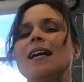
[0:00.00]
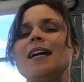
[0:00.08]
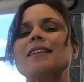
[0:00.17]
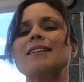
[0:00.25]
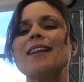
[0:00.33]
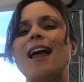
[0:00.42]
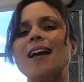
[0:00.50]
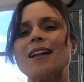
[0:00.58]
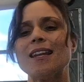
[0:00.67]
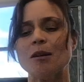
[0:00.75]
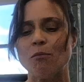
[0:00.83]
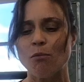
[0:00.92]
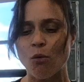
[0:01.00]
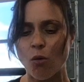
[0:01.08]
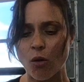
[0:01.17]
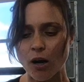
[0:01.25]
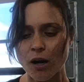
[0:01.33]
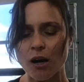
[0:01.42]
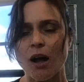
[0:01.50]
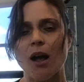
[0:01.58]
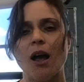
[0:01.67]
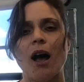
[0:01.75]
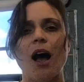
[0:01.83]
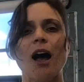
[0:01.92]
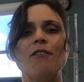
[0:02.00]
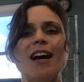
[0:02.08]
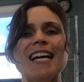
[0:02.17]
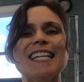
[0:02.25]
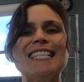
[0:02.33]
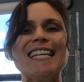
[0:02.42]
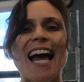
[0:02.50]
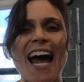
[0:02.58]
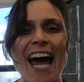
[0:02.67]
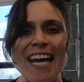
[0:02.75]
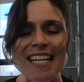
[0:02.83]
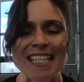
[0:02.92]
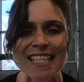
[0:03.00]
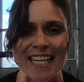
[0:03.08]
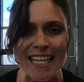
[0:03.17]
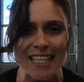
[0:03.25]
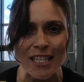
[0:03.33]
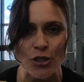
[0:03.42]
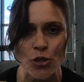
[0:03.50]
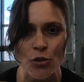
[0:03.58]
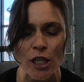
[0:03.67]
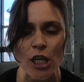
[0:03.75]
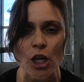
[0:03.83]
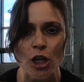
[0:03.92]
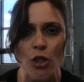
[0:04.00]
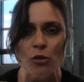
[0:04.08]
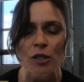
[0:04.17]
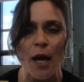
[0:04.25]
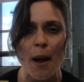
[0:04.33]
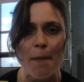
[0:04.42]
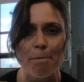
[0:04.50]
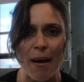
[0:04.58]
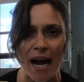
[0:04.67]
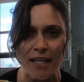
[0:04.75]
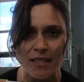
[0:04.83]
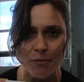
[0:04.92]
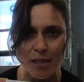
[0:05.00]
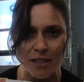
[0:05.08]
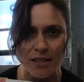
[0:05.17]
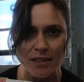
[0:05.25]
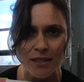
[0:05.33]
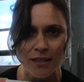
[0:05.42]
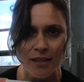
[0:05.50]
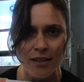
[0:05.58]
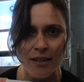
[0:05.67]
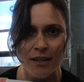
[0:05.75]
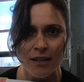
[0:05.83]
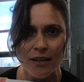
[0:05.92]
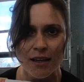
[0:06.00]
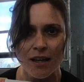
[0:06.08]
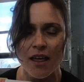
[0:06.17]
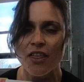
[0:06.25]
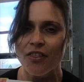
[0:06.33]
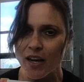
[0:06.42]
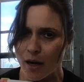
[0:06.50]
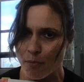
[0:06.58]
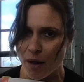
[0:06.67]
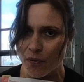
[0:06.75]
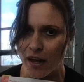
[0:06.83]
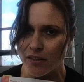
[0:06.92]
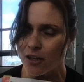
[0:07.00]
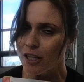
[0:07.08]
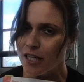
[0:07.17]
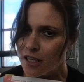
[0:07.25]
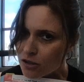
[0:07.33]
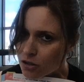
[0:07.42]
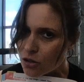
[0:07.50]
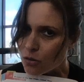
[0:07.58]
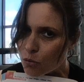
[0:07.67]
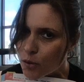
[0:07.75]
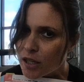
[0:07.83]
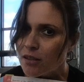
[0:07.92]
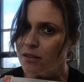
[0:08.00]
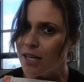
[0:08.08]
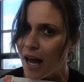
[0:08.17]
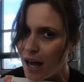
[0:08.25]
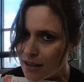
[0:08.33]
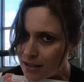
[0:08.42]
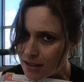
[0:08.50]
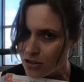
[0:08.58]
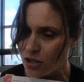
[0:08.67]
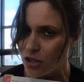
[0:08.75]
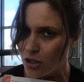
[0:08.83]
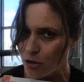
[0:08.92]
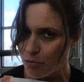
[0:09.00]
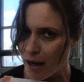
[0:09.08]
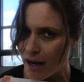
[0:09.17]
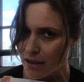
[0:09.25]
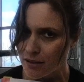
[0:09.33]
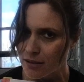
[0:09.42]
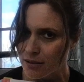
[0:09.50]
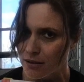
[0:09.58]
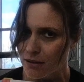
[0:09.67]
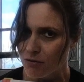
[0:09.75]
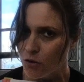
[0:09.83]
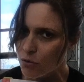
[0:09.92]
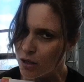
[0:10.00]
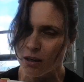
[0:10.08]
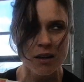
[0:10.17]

is likely more of a tendon to the glute maximus. Think about that. There is no real tendon to the glute max. If you really